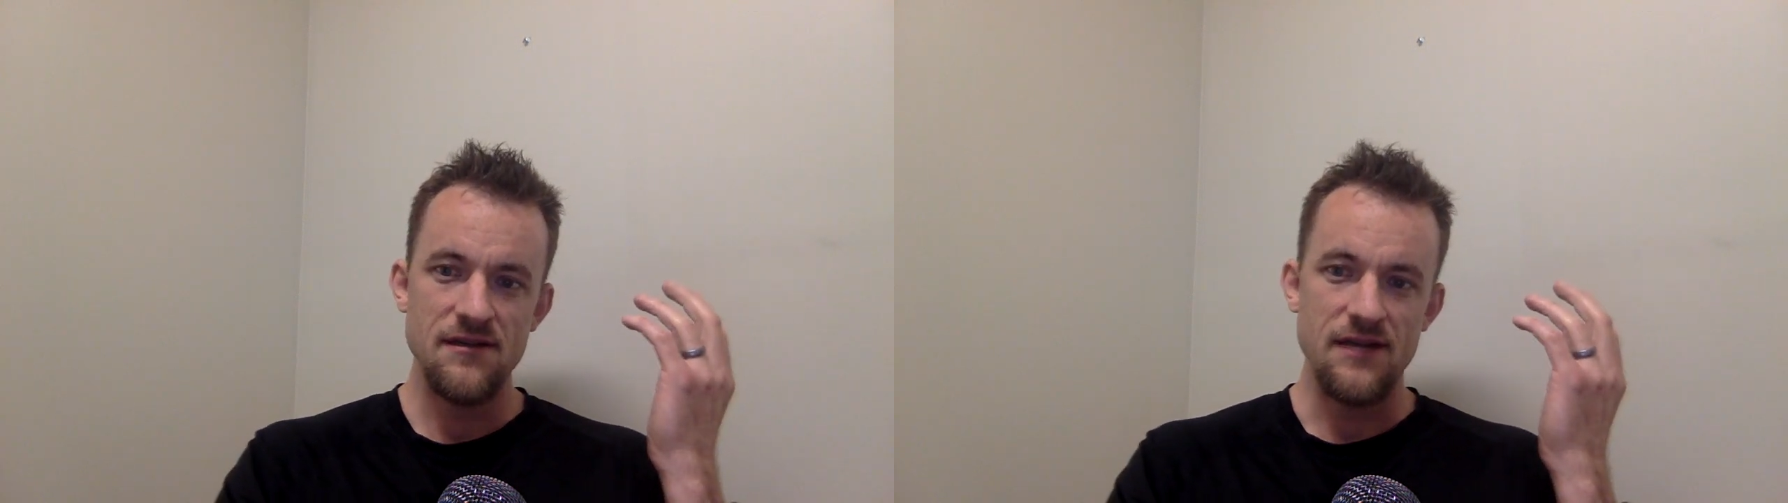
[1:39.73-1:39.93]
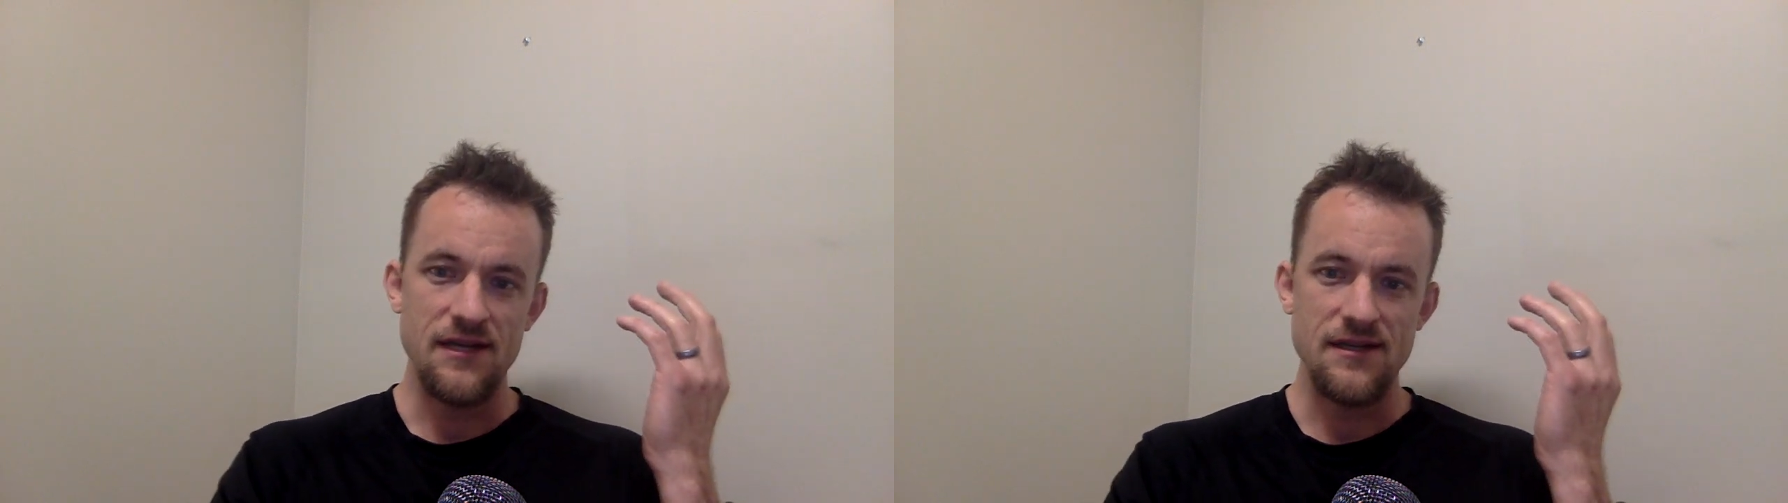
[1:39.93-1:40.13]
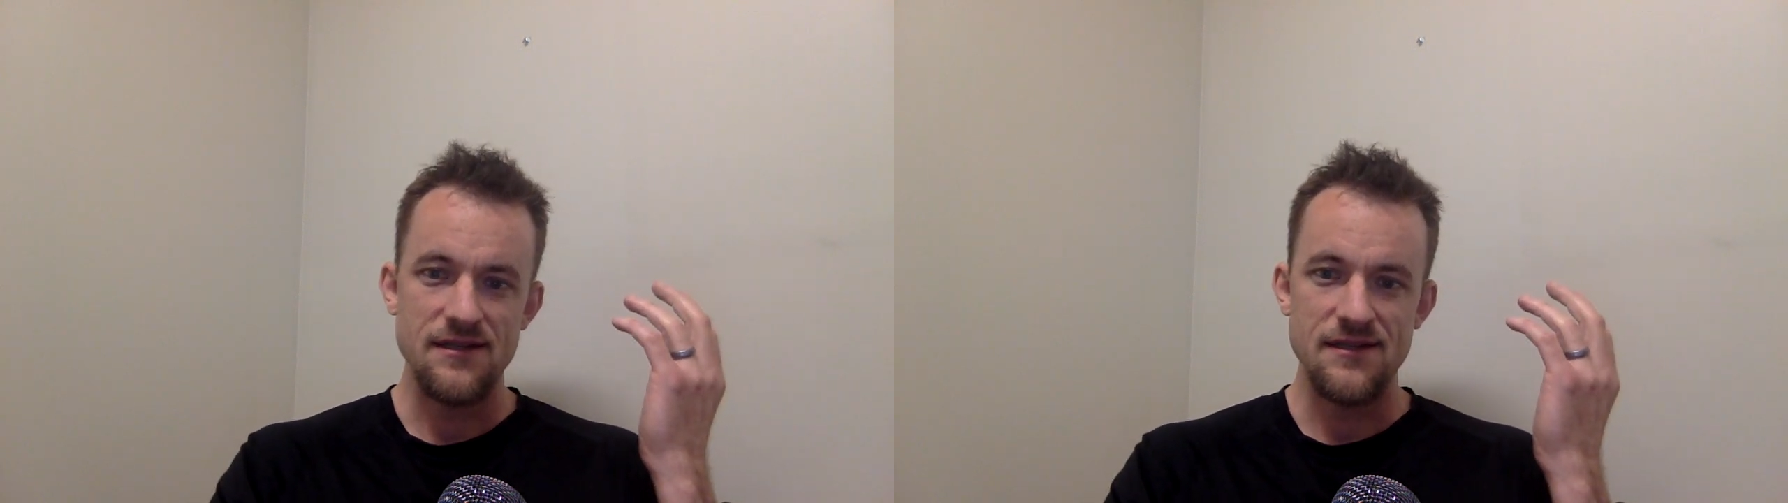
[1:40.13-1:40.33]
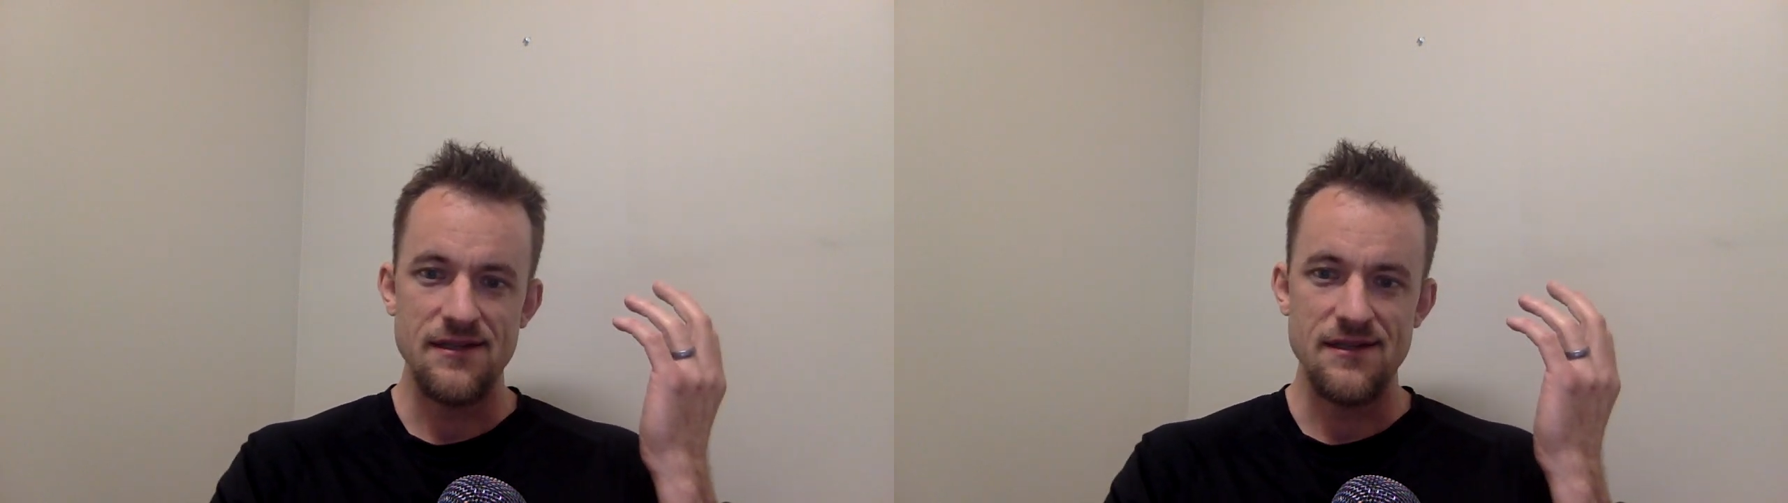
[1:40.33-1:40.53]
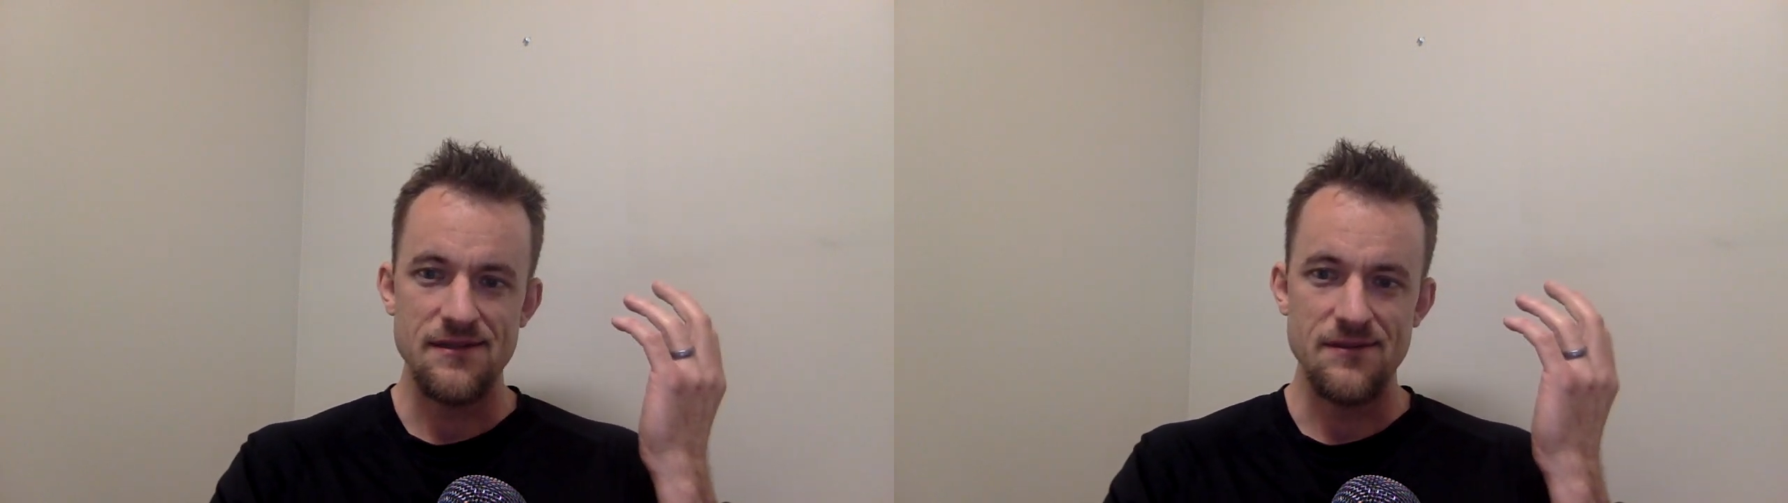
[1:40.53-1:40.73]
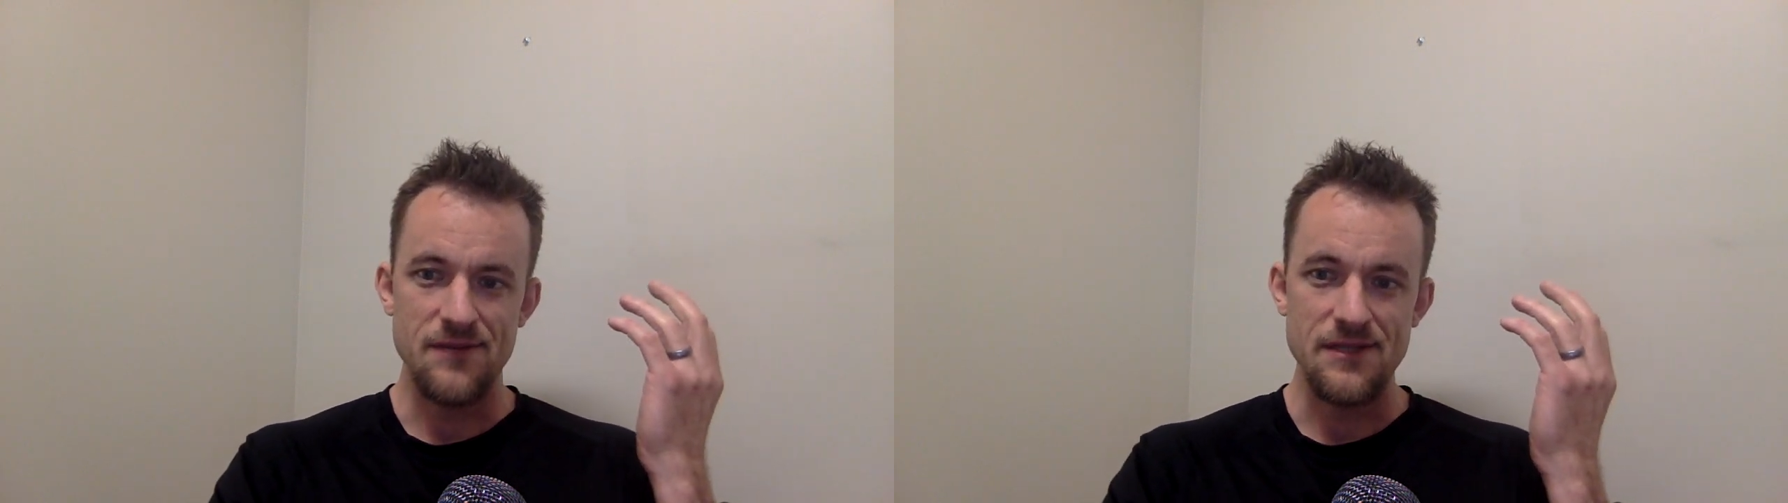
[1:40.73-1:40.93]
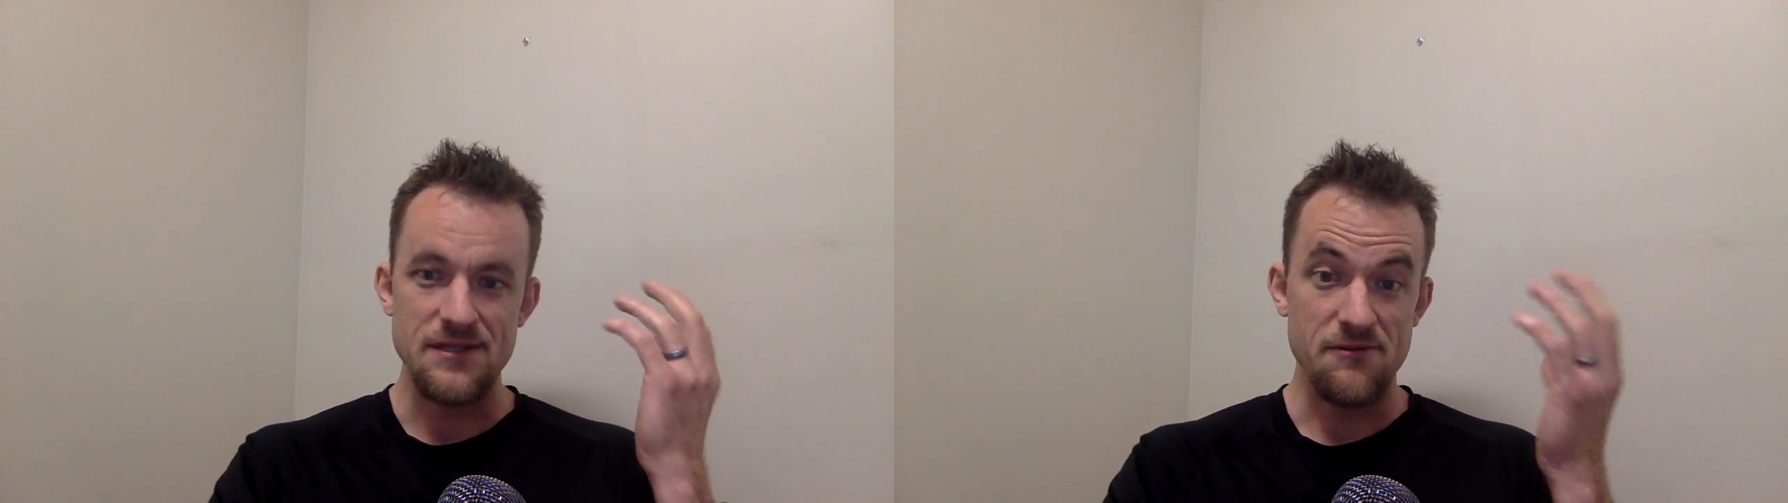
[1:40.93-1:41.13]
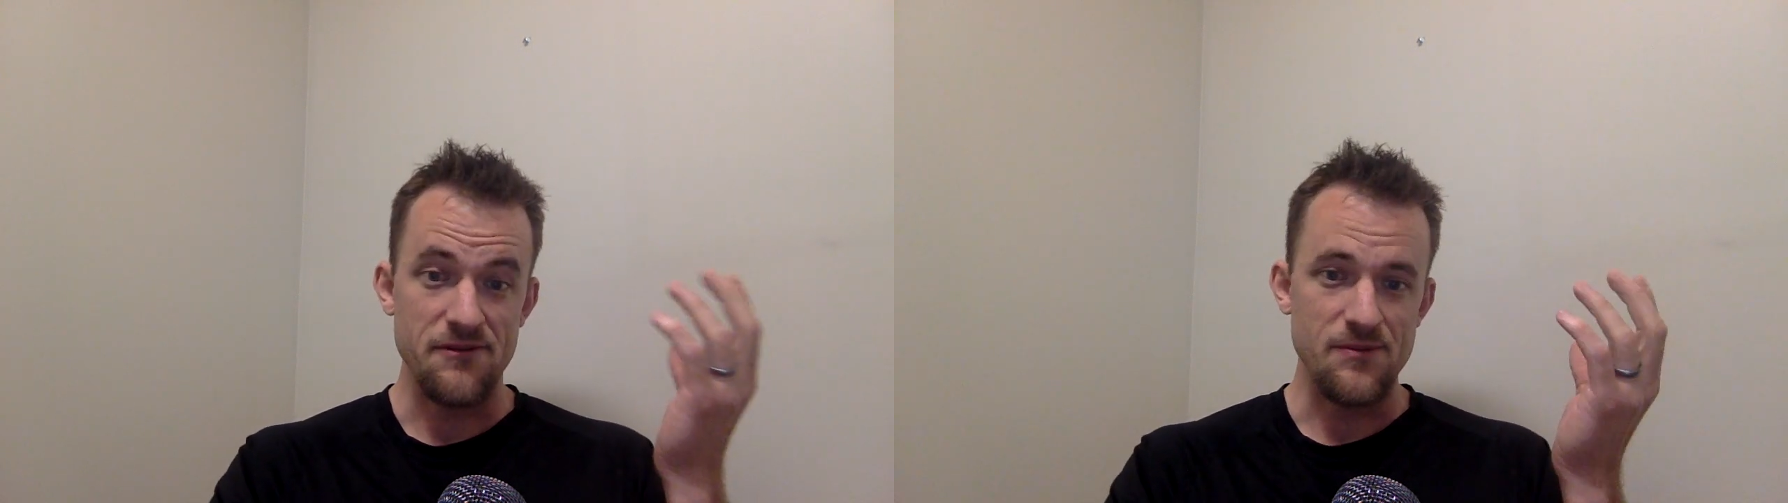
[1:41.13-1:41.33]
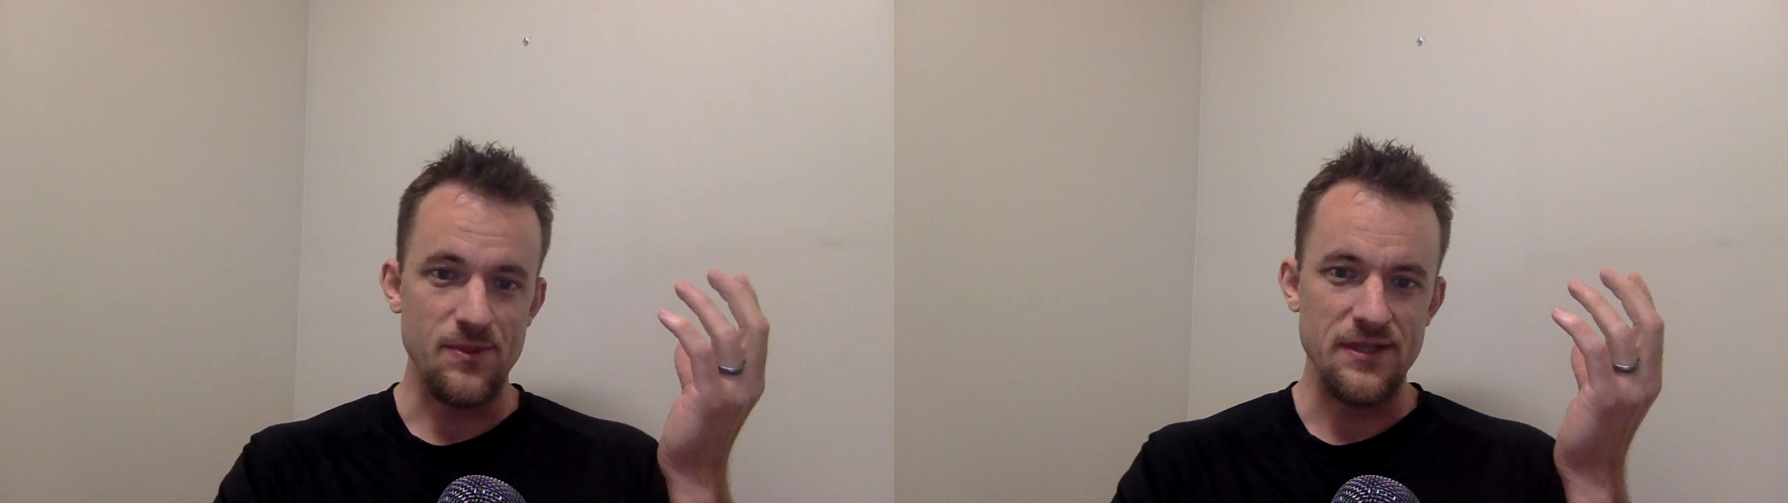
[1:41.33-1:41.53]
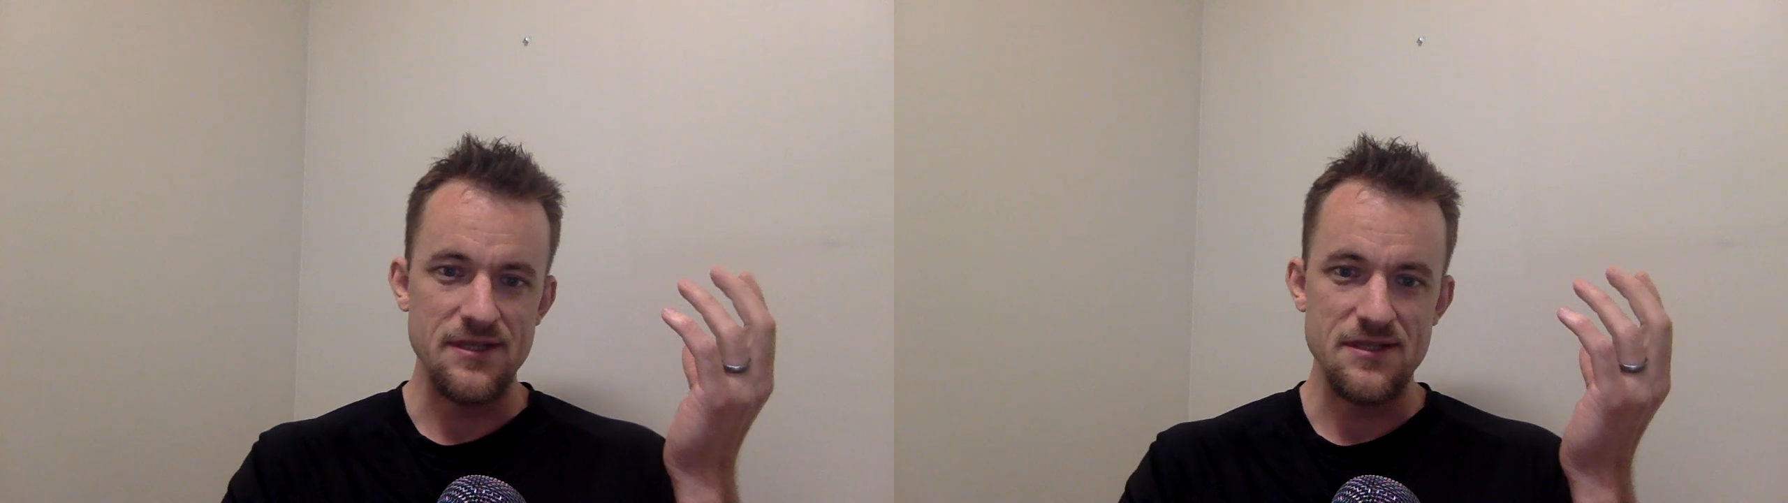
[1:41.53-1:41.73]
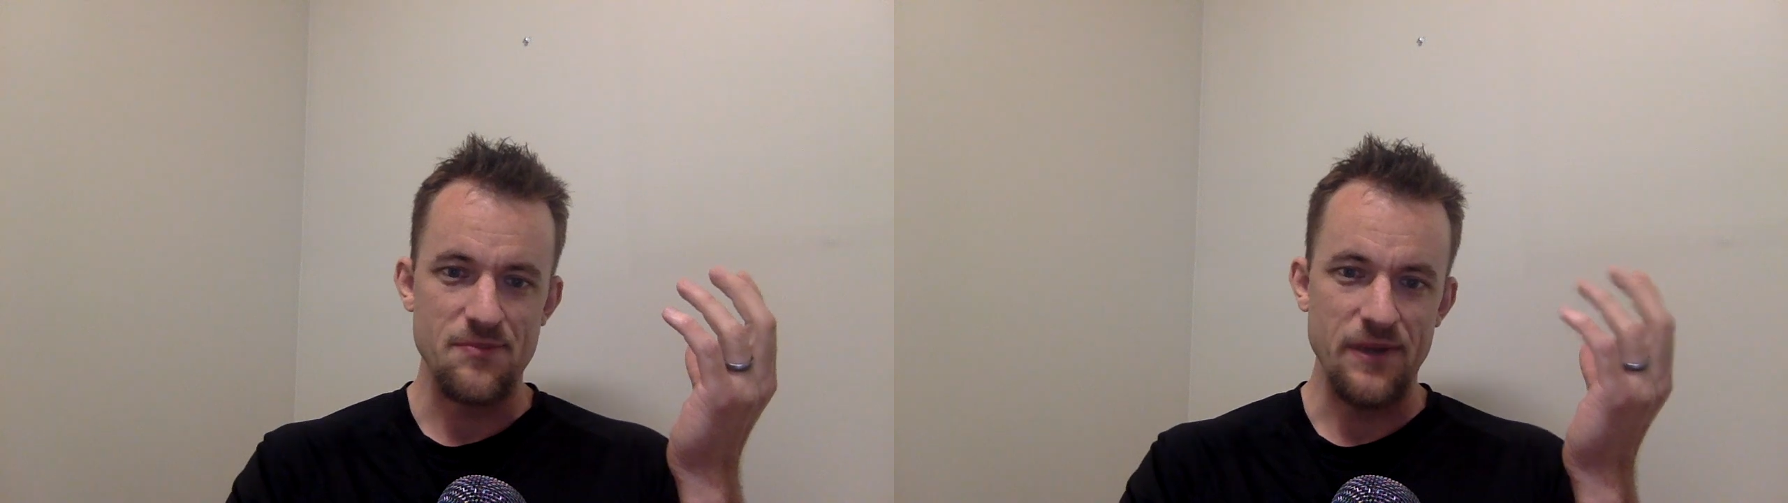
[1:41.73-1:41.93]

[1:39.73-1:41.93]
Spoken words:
And what some of our players'